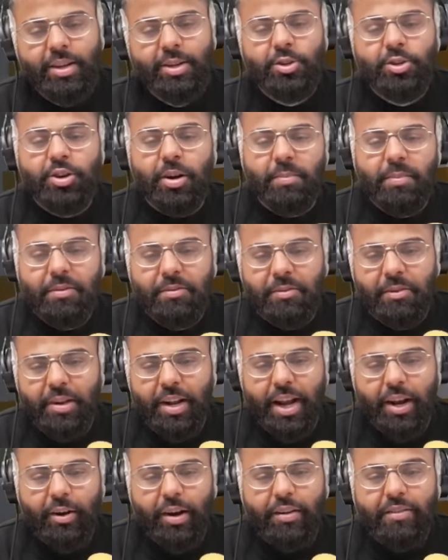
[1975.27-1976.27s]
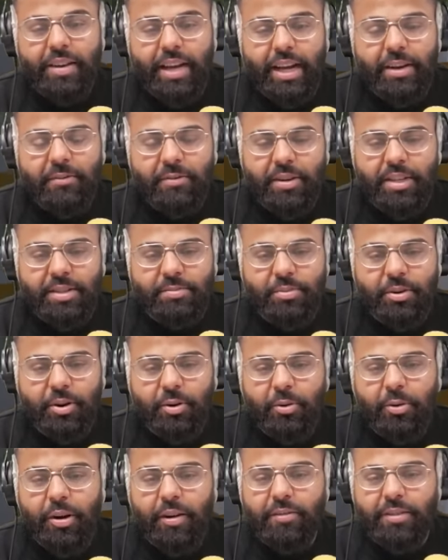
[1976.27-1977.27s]
Drop me food. I don't have time for this, bro.
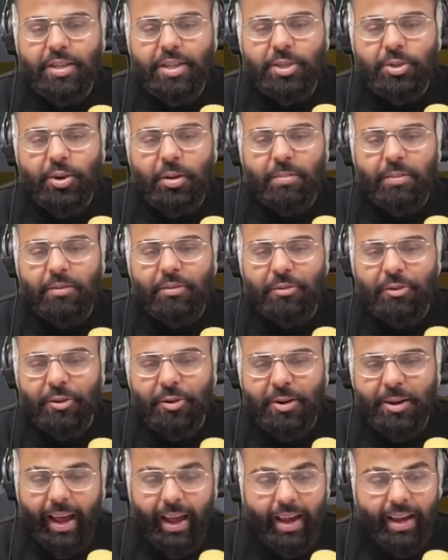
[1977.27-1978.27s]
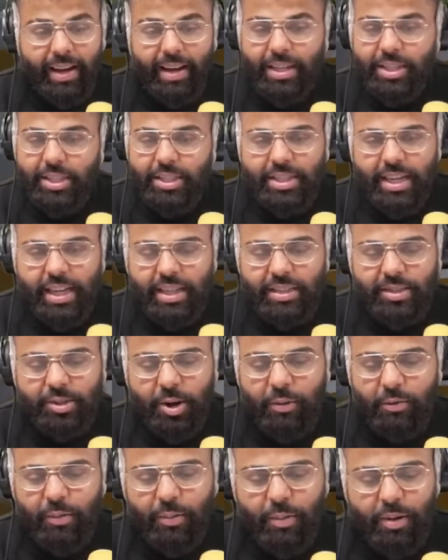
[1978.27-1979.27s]
Quiff, just drop me food and let's just get this
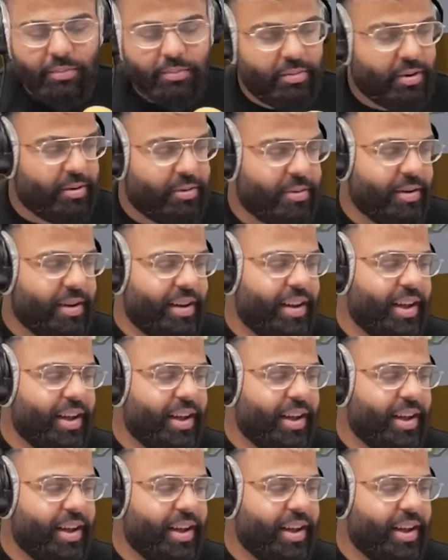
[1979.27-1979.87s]
over with, bro.